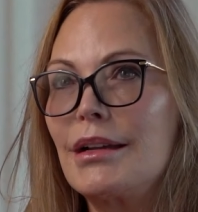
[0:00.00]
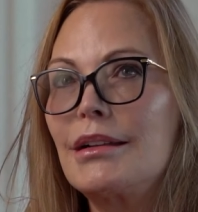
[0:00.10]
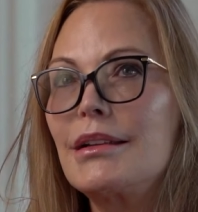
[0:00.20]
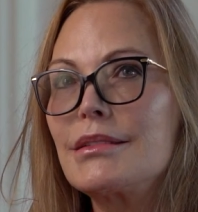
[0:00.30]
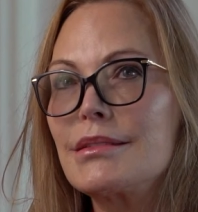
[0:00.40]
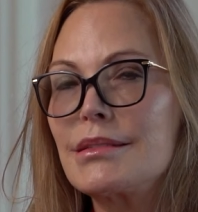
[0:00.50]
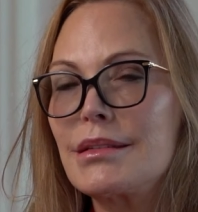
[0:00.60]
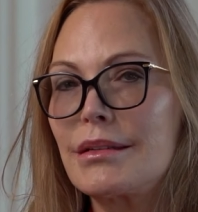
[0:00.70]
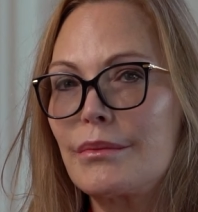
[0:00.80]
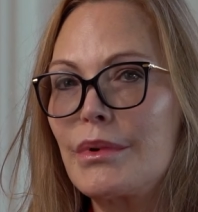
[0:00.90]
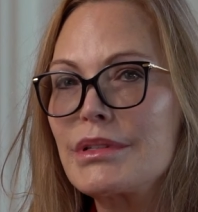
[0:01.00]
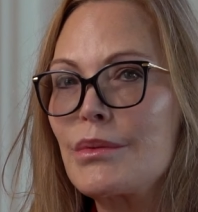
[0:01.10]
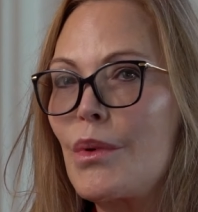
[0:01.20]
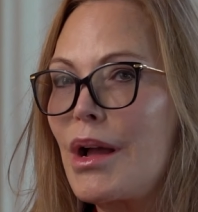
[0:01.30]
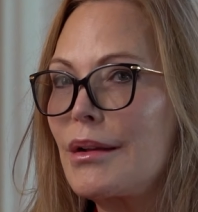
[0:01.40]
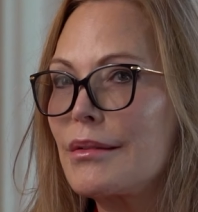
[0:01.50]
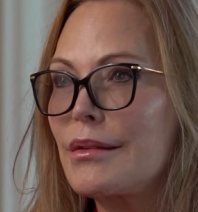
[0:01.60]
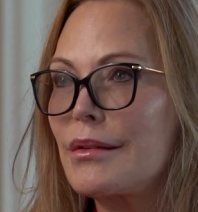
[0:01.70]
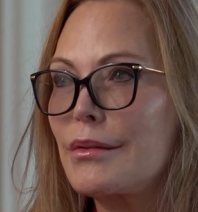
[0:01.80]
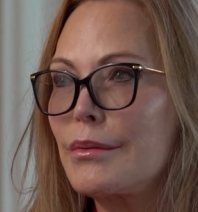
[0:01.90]
Let's see, it was a while
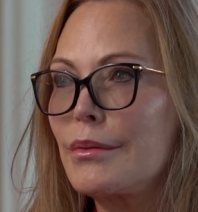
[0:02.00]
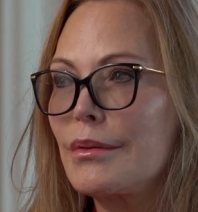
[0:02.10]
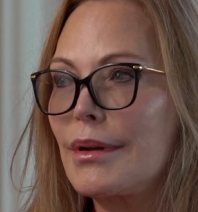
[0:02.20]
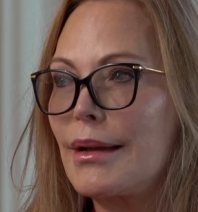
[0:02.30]
ago,